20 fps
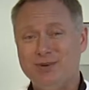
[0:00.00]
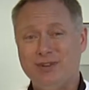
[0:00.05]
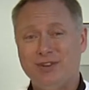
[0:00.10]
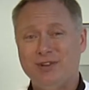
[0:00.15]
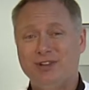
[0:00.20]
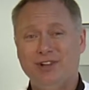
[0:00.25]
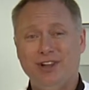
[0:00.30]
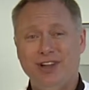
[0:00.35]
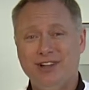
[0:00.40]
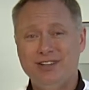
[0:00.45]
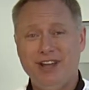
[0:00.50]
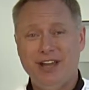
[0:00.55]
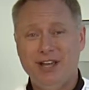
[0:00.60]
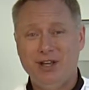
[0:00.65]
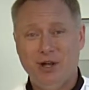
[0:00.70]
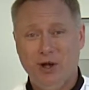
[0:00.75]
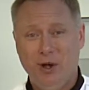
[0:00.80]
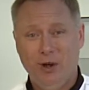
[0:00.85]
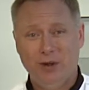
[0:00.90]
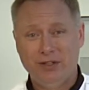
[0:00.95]
with the
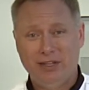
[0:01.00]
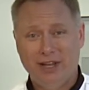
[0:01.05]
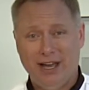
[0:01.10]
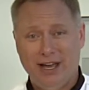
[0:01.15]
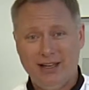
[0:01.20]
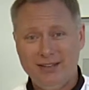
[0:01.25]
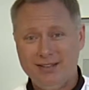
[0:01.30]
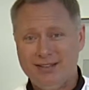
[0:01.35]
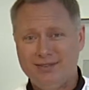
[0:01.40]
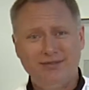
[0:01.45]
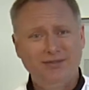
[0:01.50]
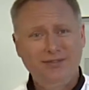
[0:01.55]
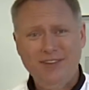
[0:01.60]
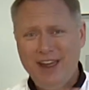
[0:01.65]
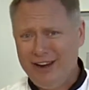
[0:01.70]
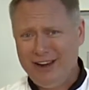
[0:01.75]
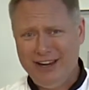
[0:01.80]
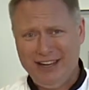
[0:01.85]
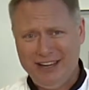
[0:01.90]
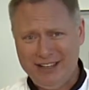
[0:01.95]
Klondike Gold Dust.
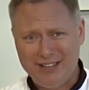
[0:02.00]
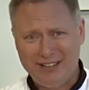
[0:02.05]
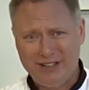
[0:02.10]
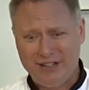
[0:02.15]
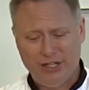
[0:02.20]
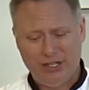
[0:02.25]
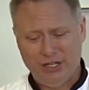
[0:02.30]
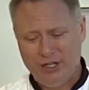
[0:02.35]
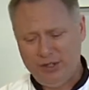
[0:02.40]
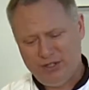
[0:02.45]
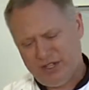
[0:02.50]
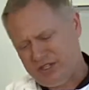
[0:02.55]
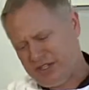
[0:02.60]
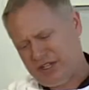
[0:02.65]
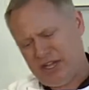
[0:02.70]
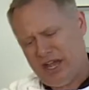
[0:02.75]
Very easy to do. Just